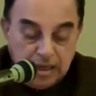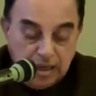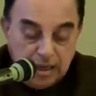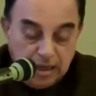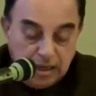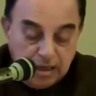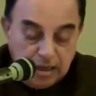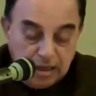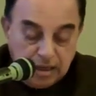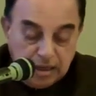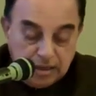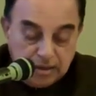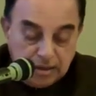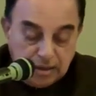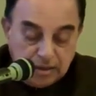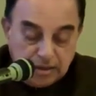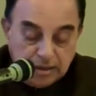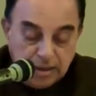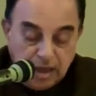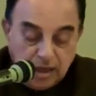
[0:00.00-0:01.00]

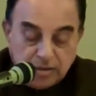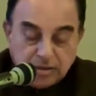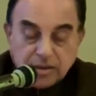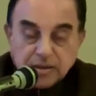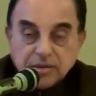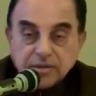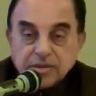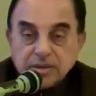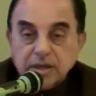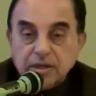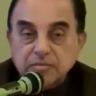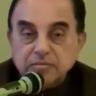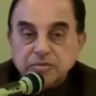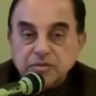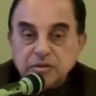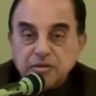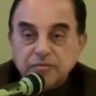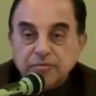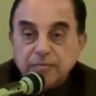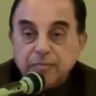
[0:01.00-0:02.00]
Not in
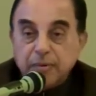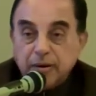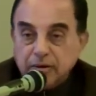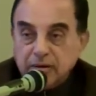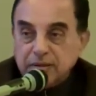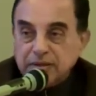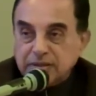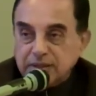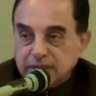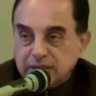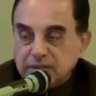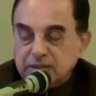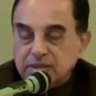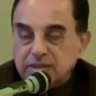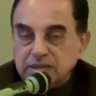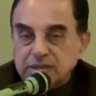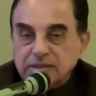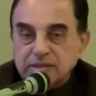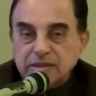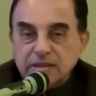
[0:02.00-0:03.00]
terms of
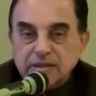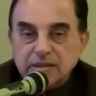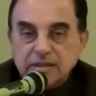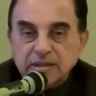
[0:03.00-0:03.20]
politics,